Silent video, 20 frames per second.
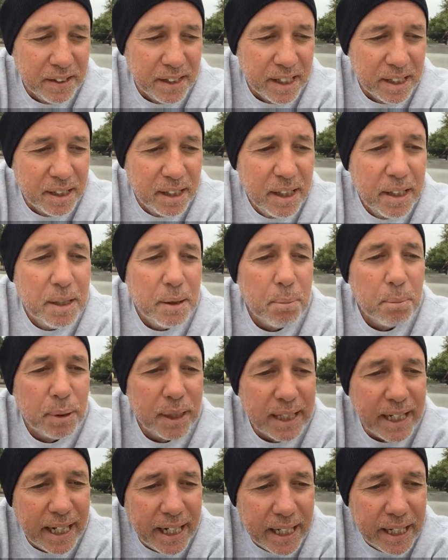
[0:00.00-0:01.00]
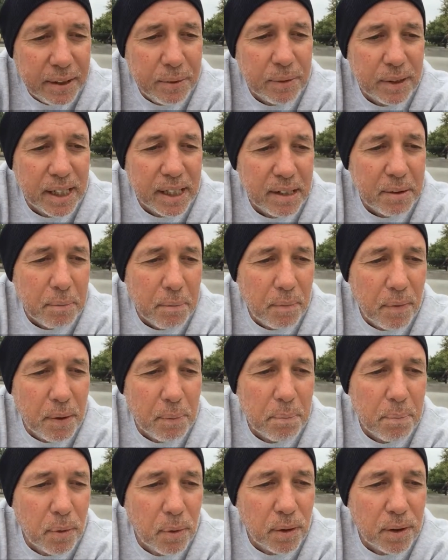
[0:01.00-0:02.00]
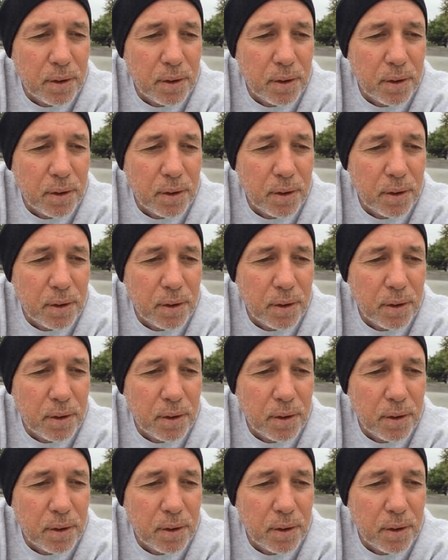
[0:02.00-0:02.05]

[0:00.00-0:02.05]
there. But anyway, the